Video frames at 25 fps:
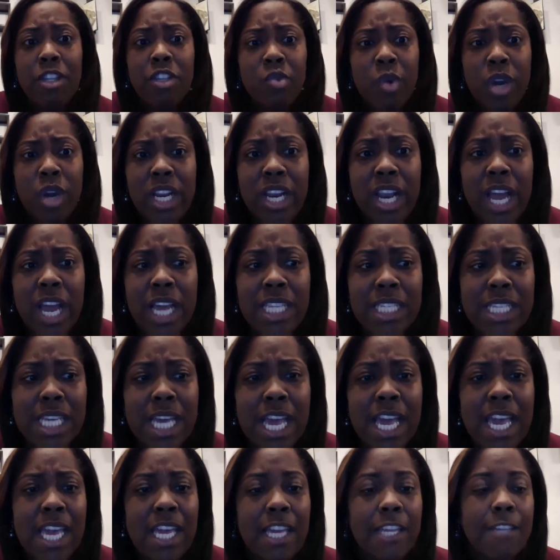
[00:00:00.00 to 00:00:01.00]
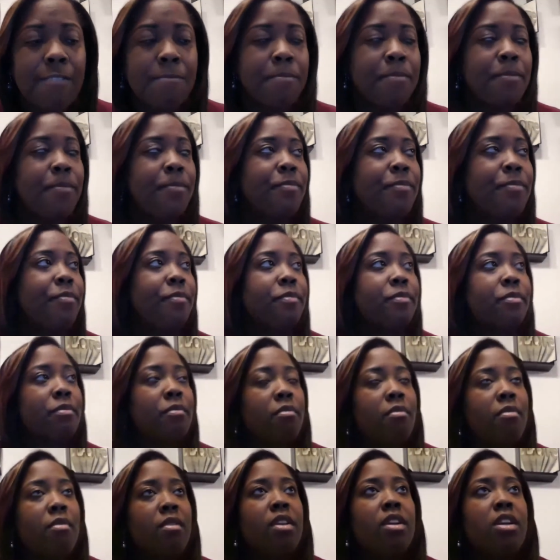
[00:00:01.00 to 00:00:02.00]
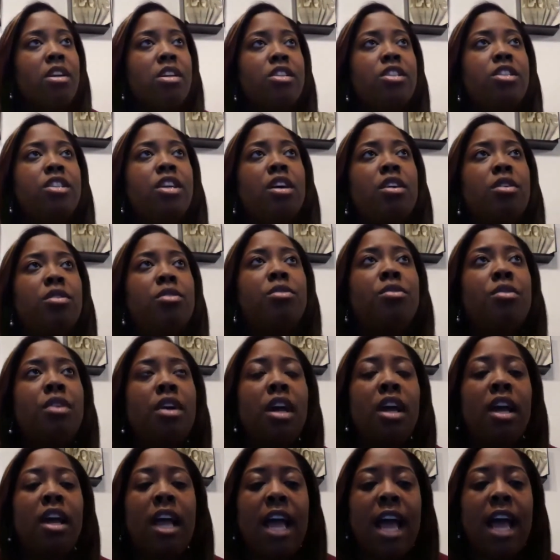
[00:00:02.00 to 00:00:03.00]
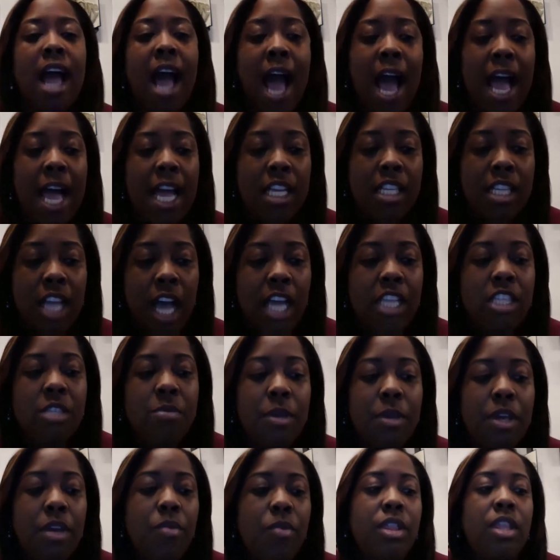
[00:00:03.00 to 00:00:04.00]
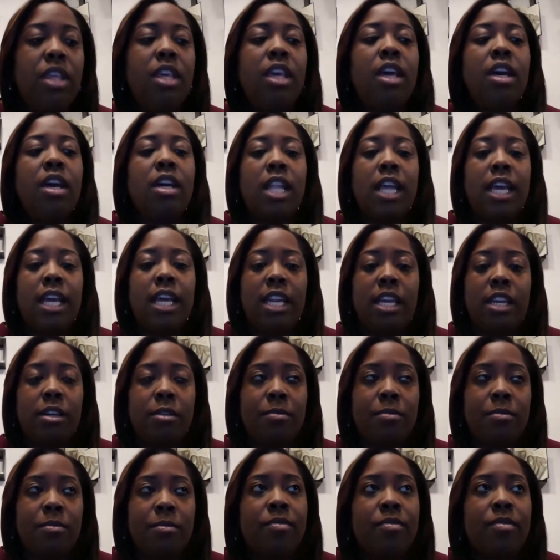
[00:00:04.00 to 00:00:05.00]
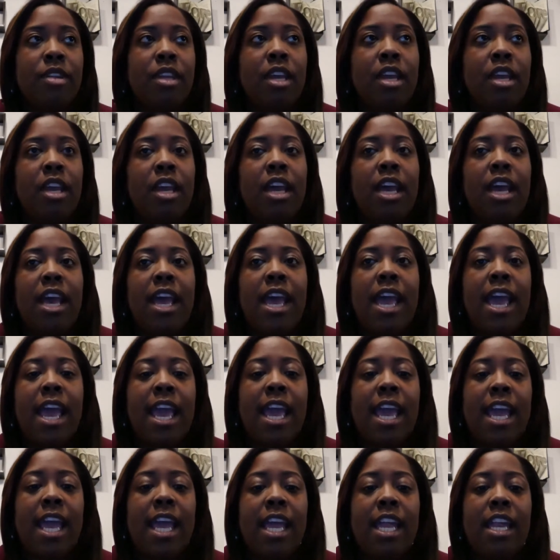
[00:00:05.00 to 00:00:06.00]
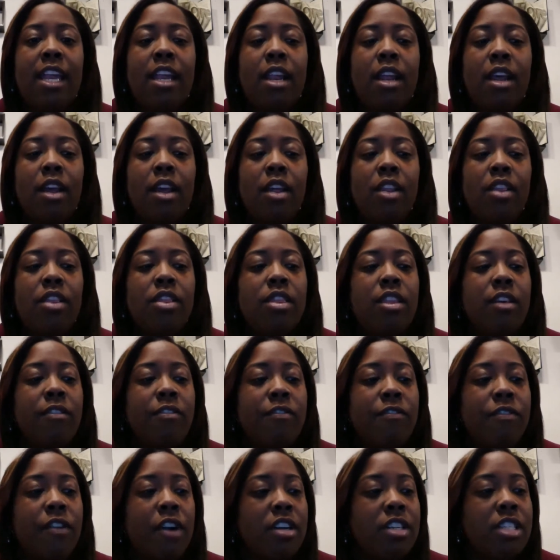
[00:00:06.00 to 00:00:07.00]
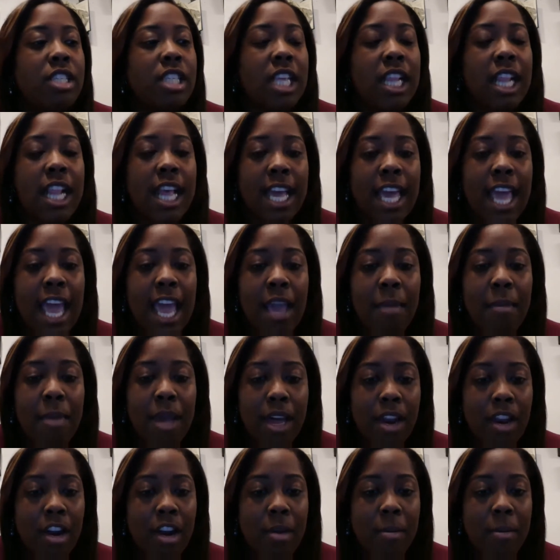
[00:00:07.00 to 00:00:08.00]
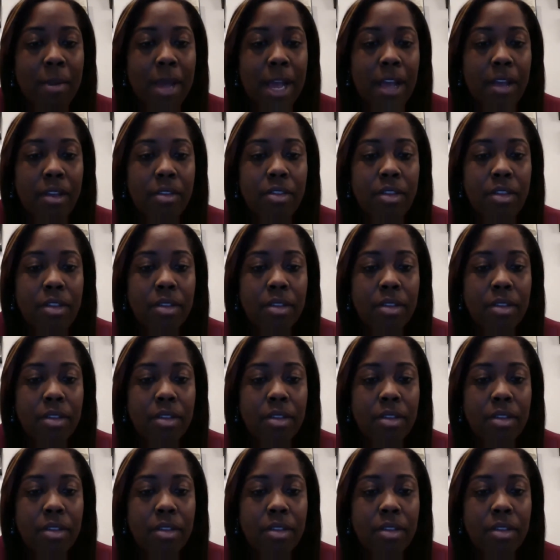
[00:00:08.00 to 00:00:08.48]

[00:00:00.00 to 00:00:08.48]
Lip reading: 2019. So I speak with the young lady, and the first thing that came out her mouth,